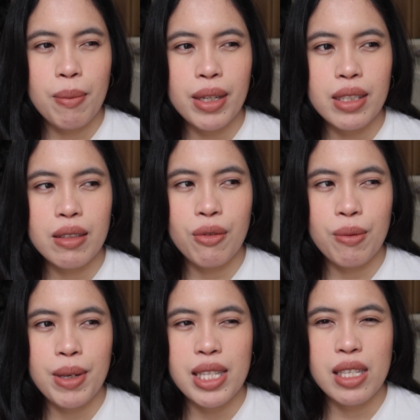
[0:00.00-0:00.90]
But for
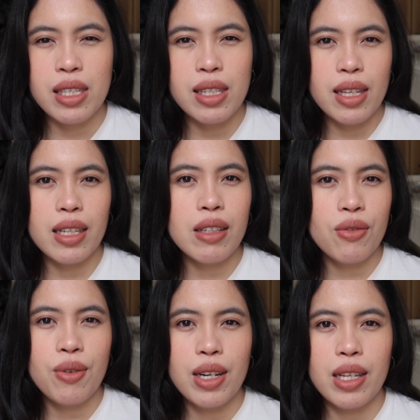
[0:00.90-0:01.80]
me, it's not
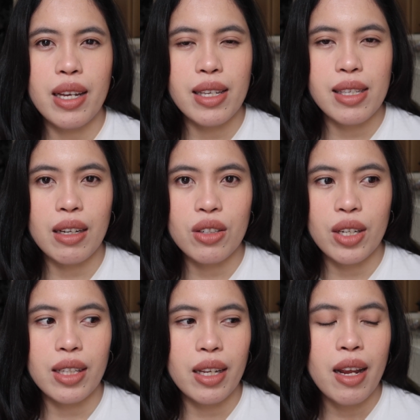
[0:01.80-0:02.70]
really the exact
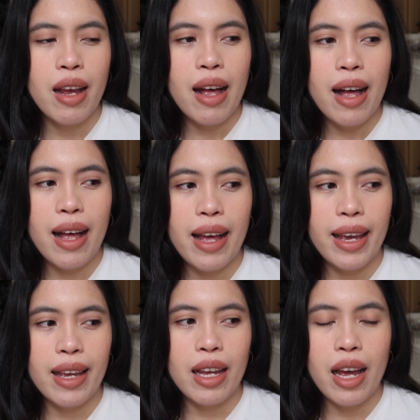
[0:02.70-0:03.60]
shade that
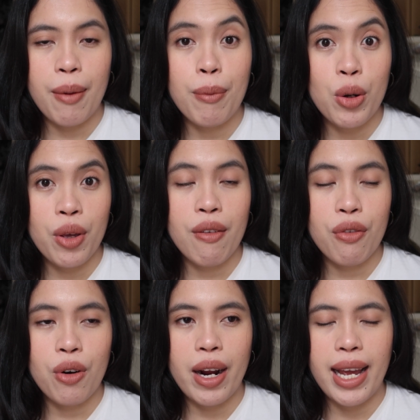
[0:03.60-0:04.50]
I'm looking
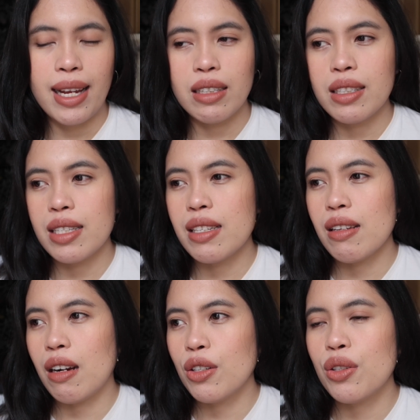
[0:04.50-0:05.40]
for, and it's
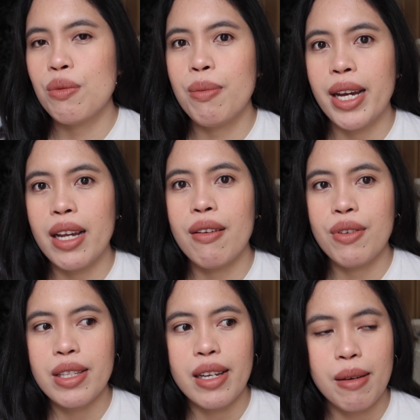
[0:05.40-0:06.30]
hard to buy
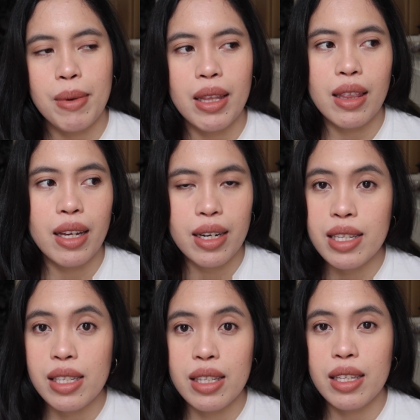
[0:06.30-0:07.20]
every time, and then
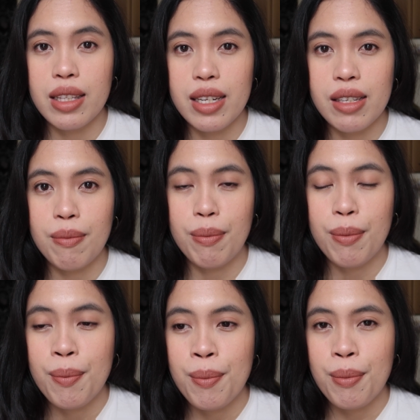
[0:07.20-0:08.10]
it doesn't
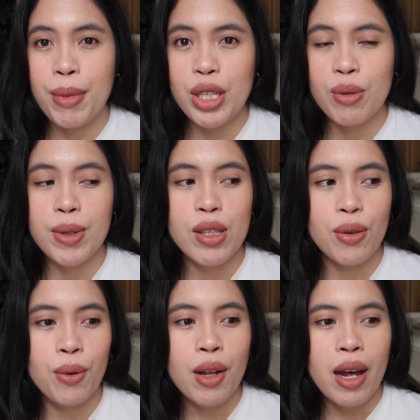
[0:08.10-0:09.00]
match me.
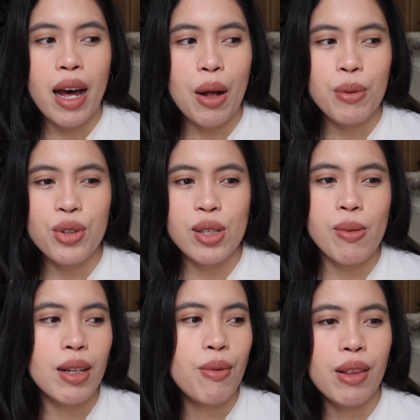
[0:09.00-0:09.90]
So I will just
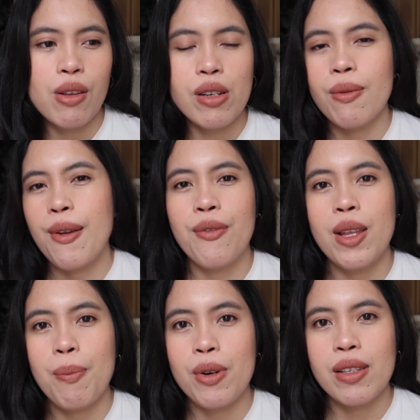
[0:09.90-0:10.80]
wait when there's
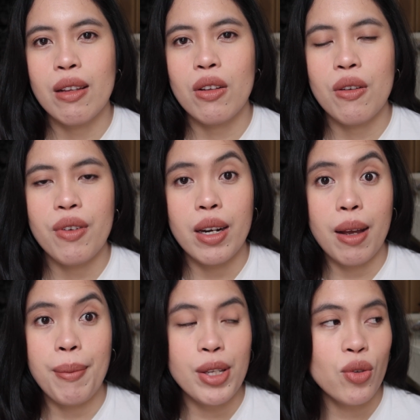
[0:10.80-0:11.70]
50% off, and
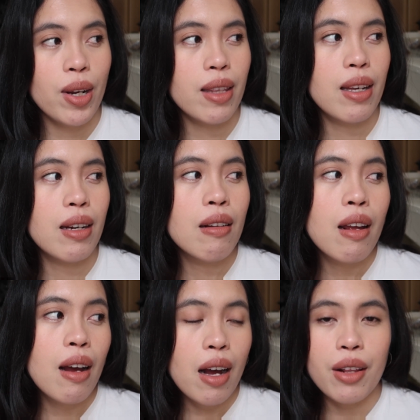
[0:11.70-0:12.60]
I might try the
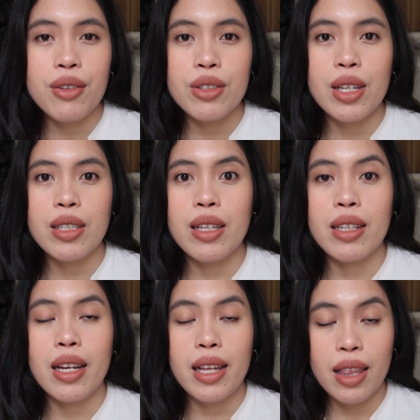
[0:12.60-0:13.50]
other shades
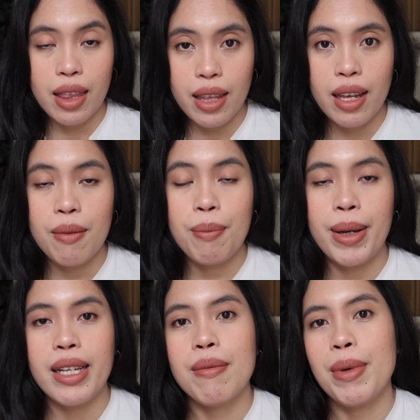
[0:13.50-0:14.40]
that I think
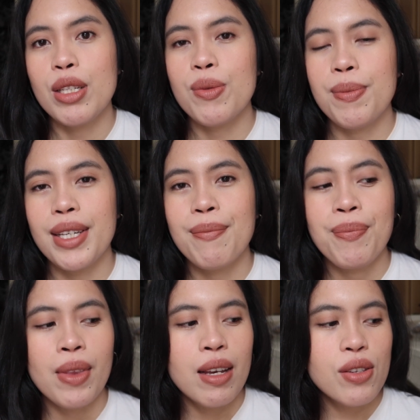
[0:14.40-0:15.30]
might match me.
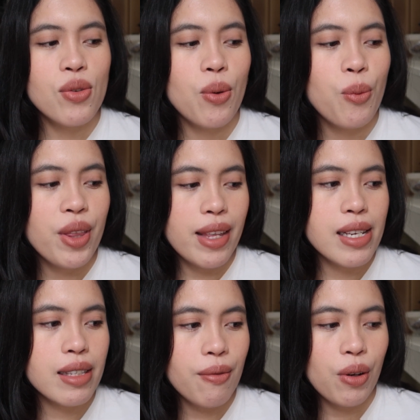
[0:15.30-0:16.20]
So with
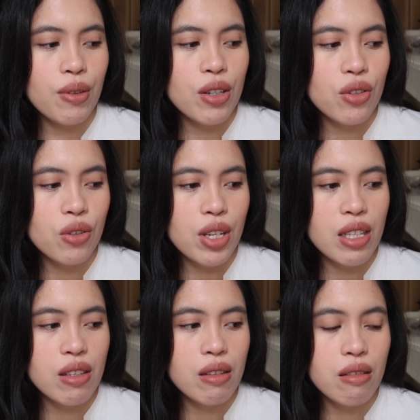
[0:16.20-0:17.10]
this foundation,
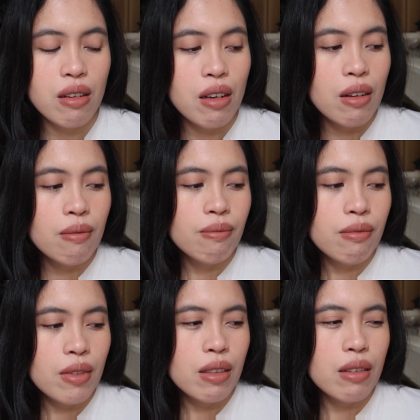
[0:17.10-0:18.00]
it's
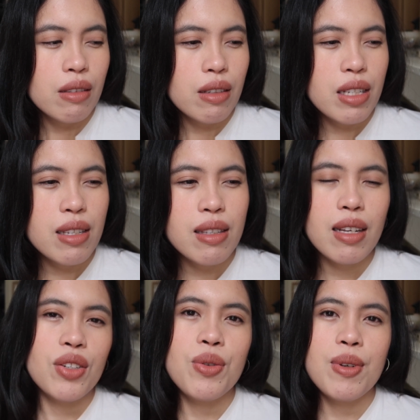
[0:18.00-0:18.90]

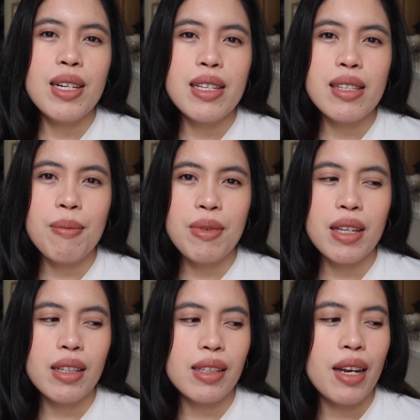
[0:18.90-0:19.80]
not really
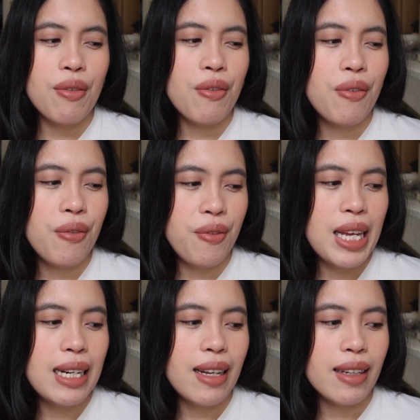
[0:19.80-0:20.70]
something that I
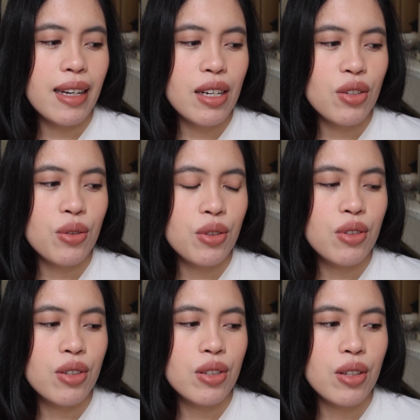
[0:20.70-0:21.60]
feel like I
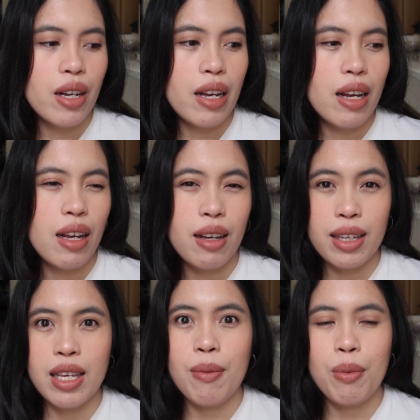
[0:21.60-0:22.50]
should
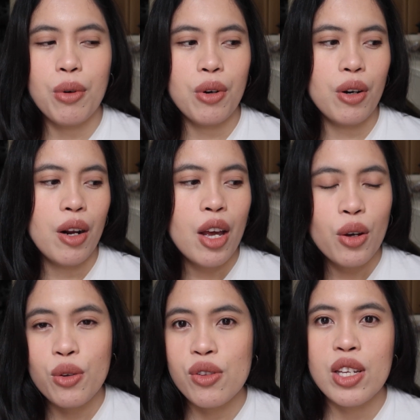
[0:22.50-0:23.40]
keep or
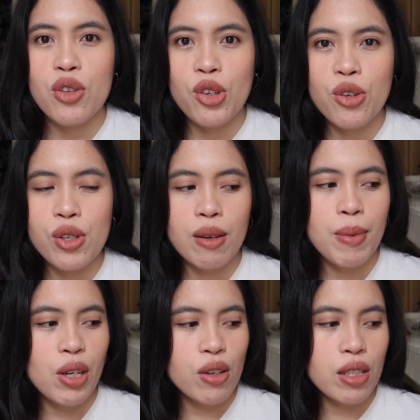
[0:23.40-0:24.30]
continue using,
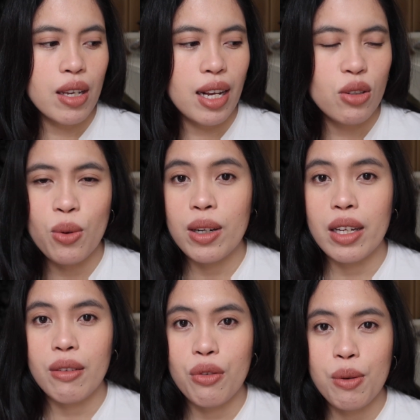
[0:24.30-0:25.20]
because I don't
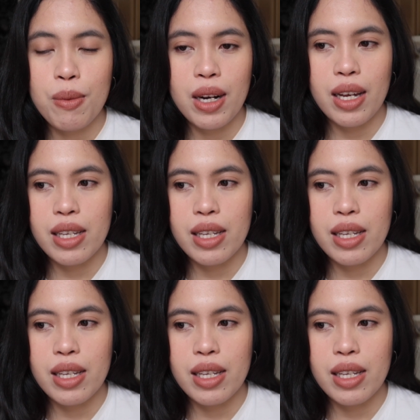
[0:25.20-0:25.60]
like the formula.